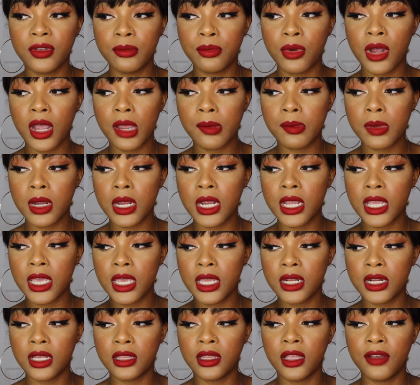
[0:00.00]
primer,
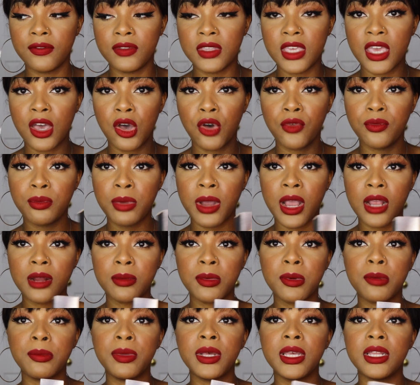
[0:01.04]
and I love the e.l.f.
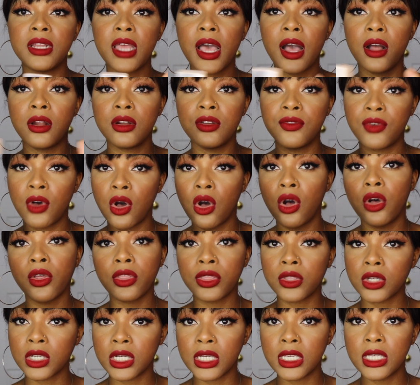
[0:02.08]
primer, but out of all
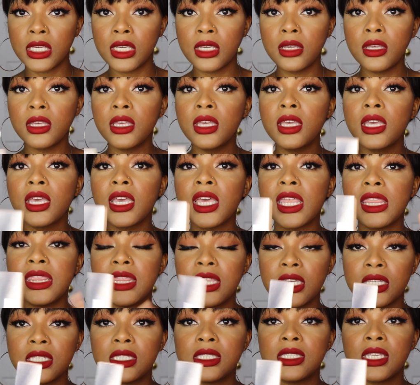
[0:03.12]
three,
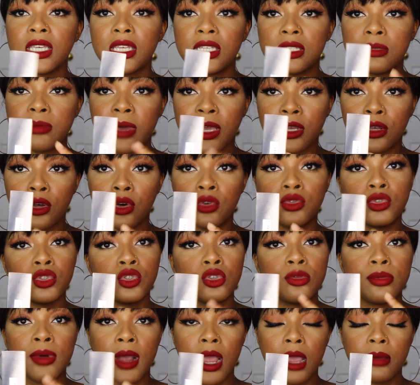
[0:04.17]
this is my
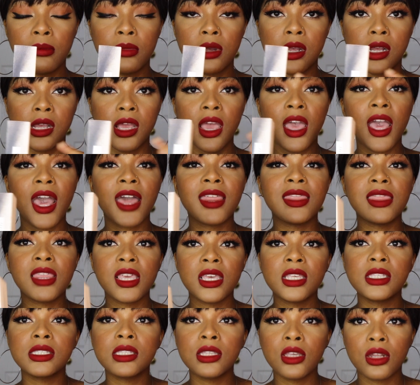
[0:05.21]
go-to primer.
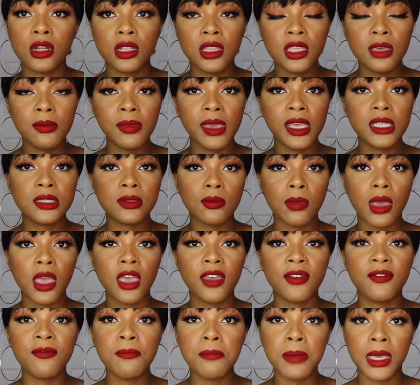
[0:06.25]
This literally makes
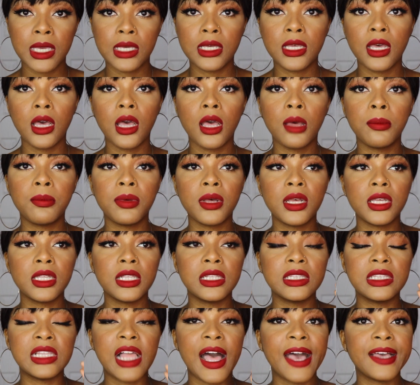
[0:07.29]
my makeup
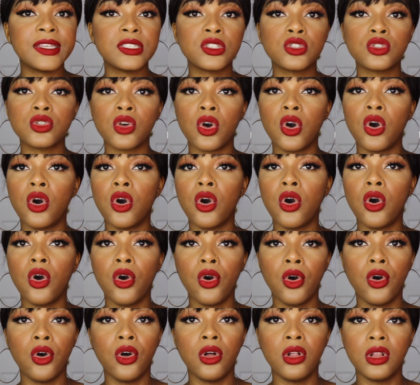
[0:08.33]
last
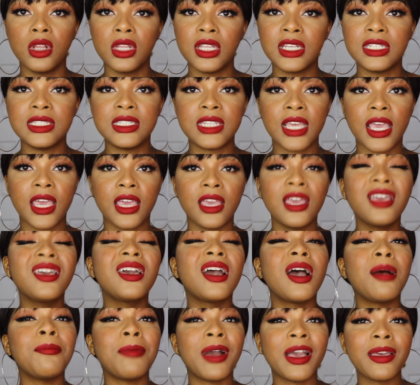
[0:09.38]
all day.
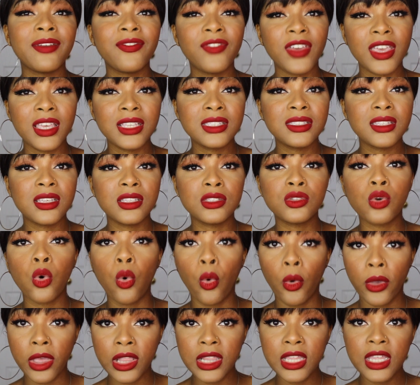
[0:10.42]
My face is
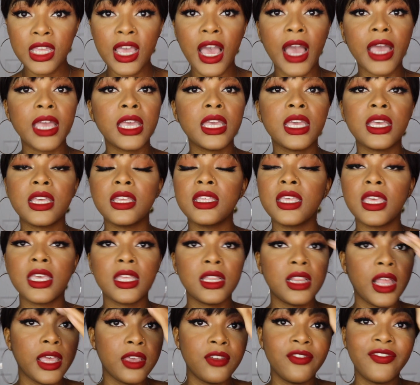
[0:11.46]
oily. I
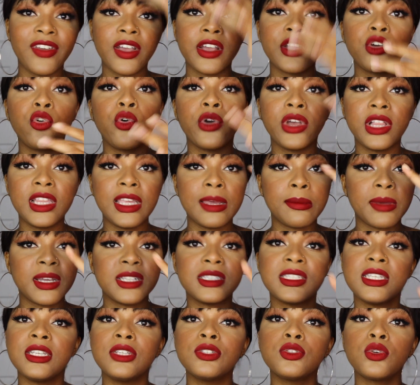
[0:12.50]
get like very oily in my
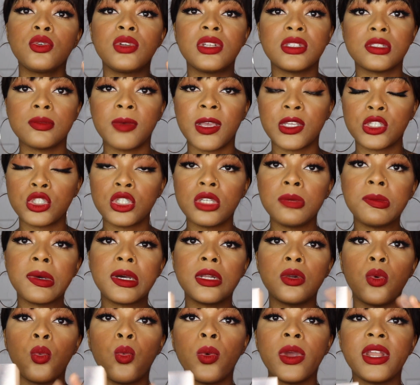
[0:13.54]
T-zone especially,
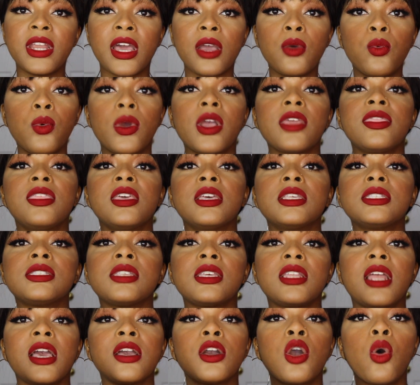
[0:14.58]
but when I wear this
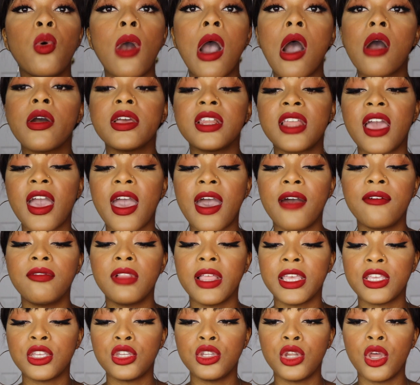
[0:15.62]
and I go out and I have,
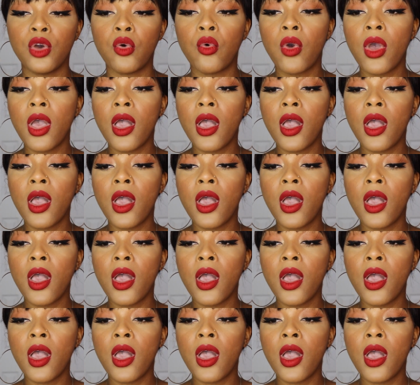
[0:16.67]
like, you know,